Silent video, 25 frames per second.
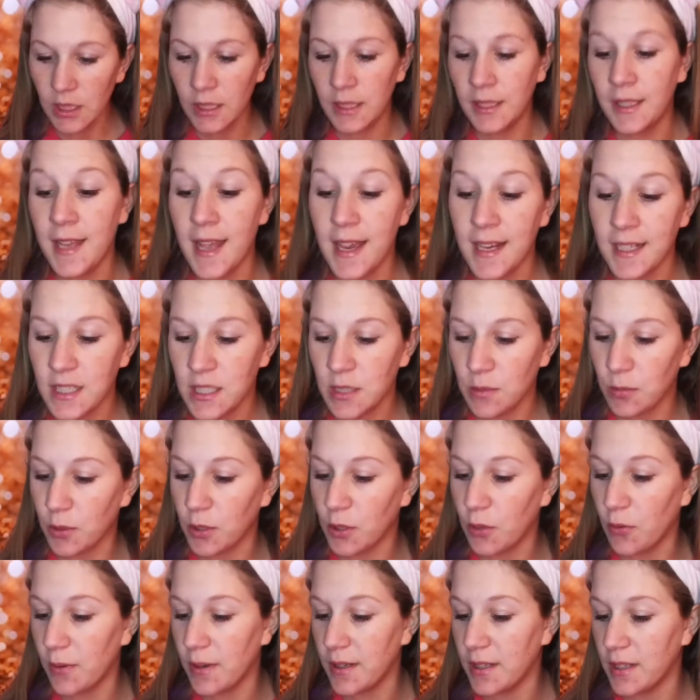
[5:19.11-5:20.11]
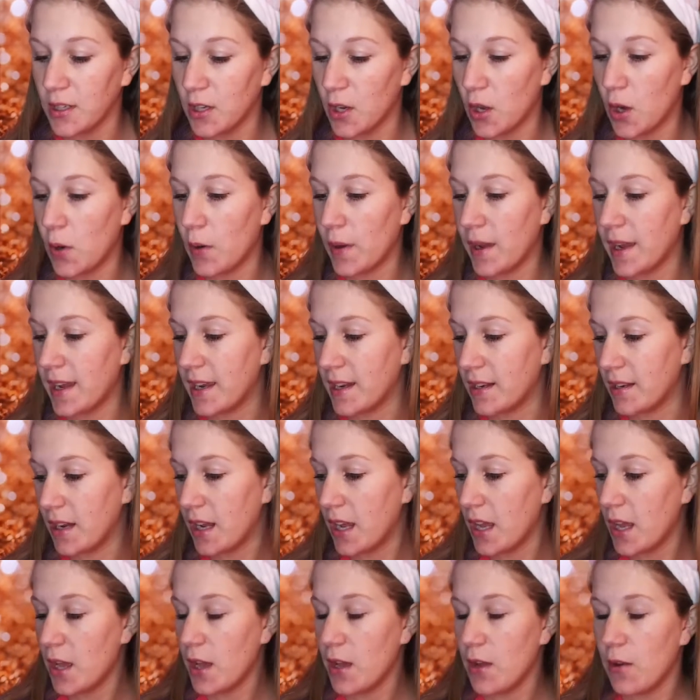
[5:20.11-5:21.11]
Next, we're going to go in
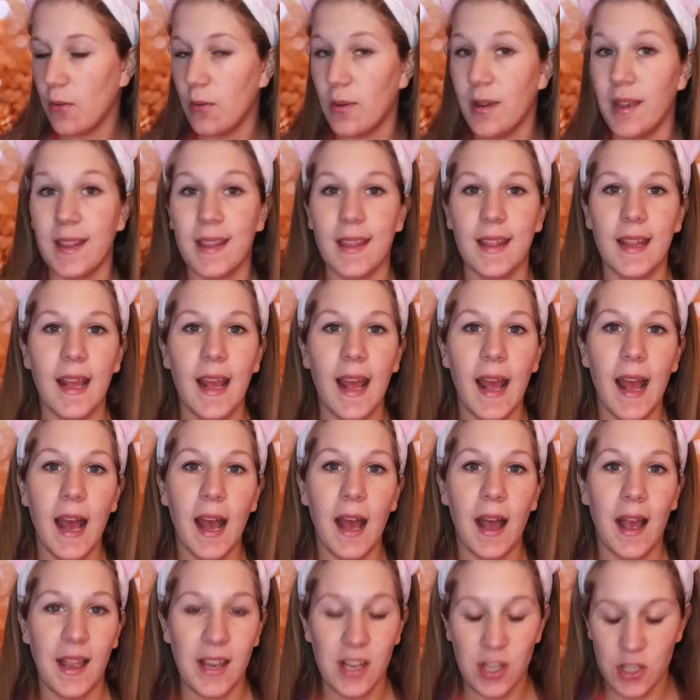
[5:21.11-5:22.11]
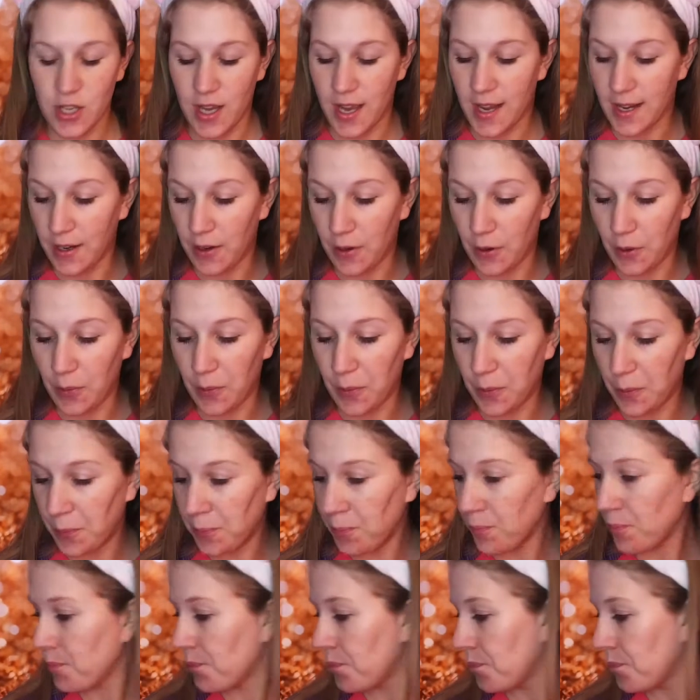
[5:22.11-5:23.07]
with eyeshadow.